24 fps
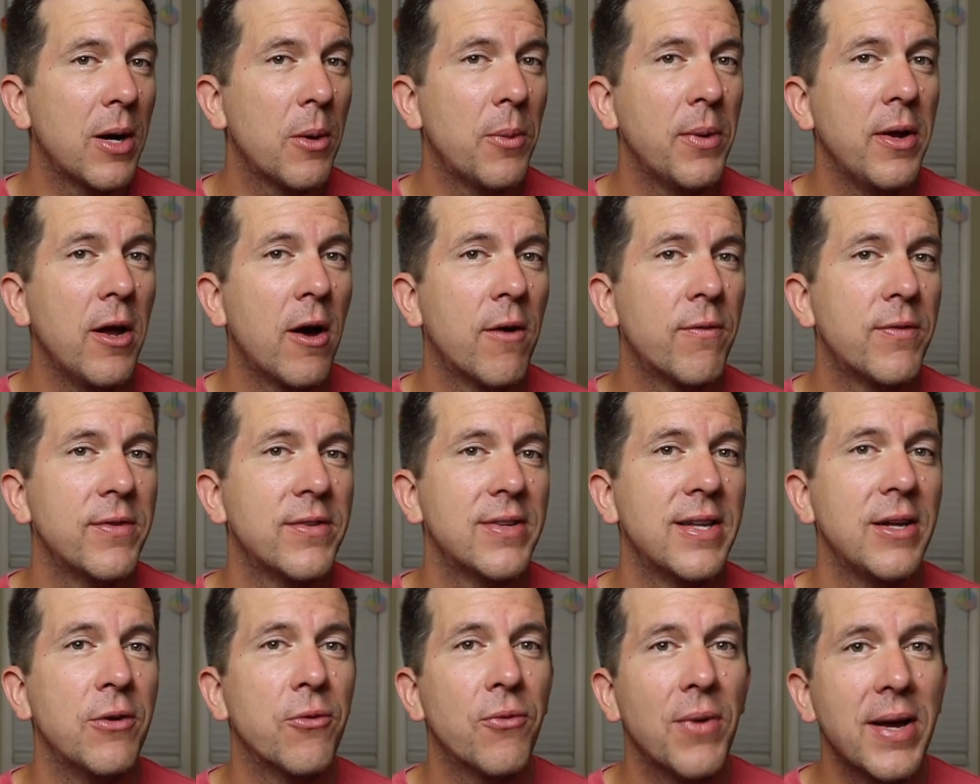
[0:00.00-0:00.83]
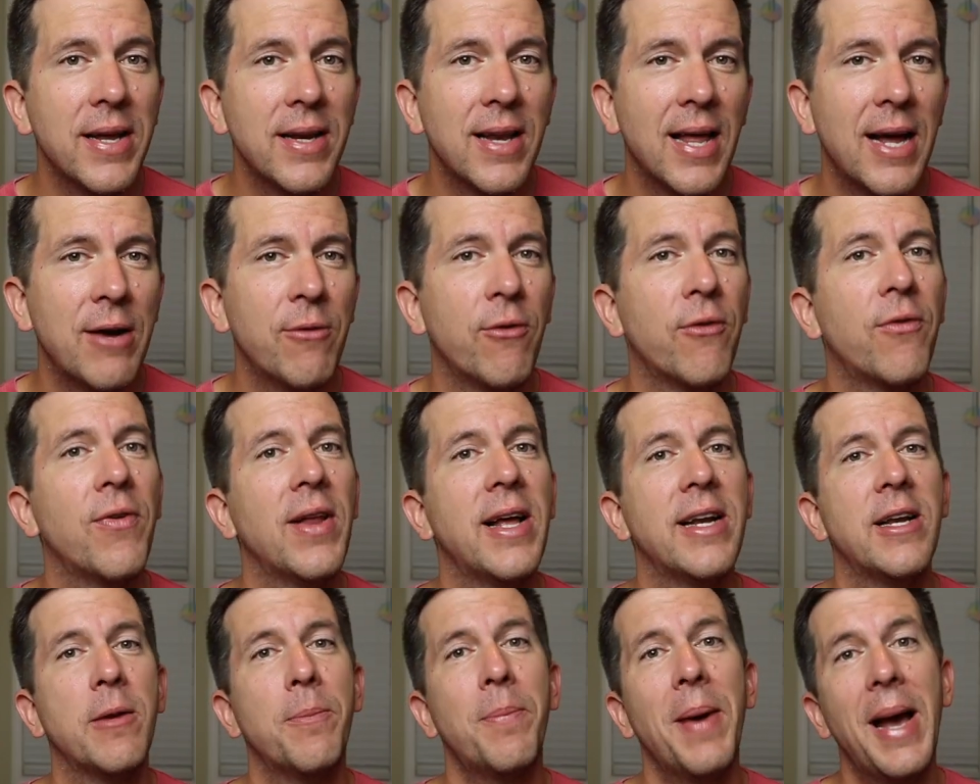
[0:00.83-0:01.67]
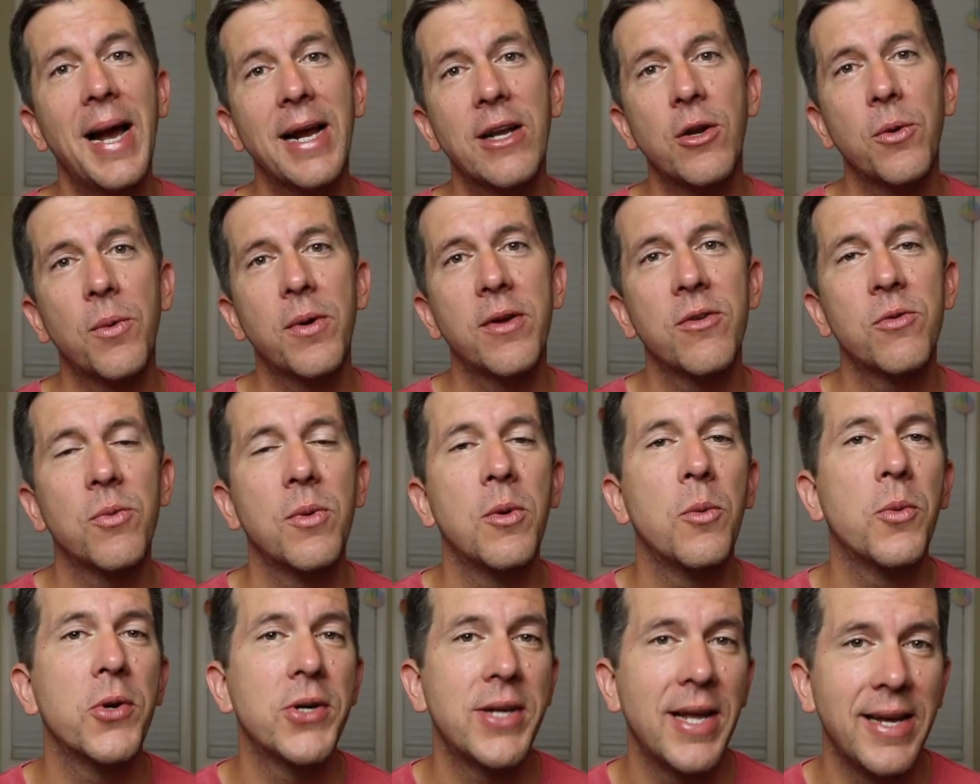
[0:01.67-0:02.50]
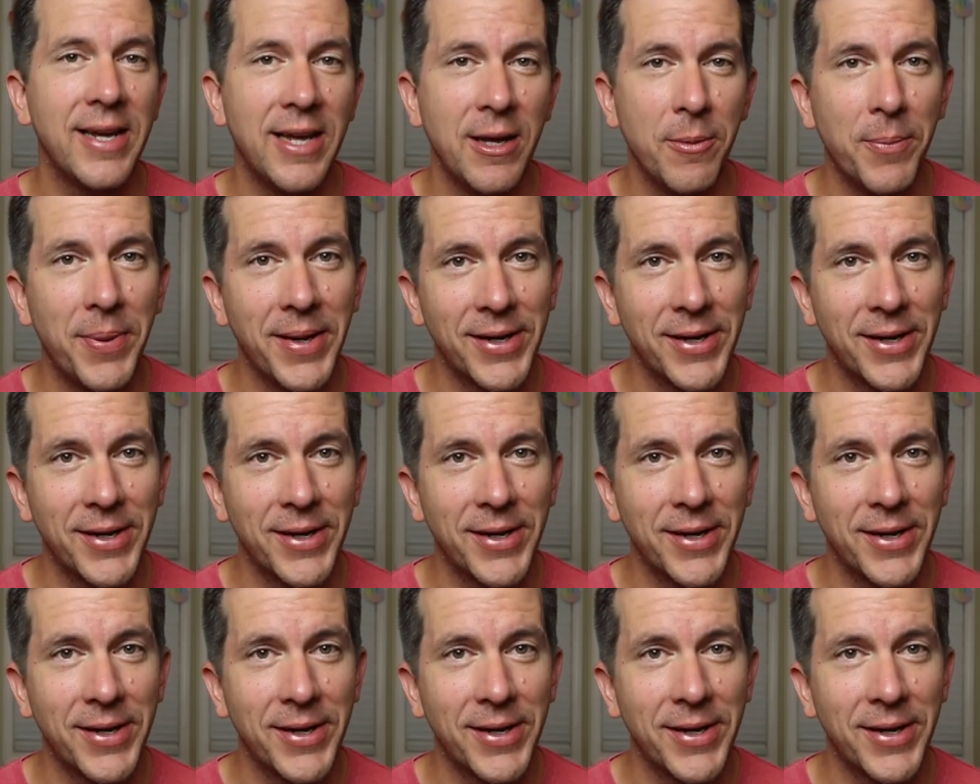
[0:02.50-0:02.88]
why we often see red light reflected back to us when we're taking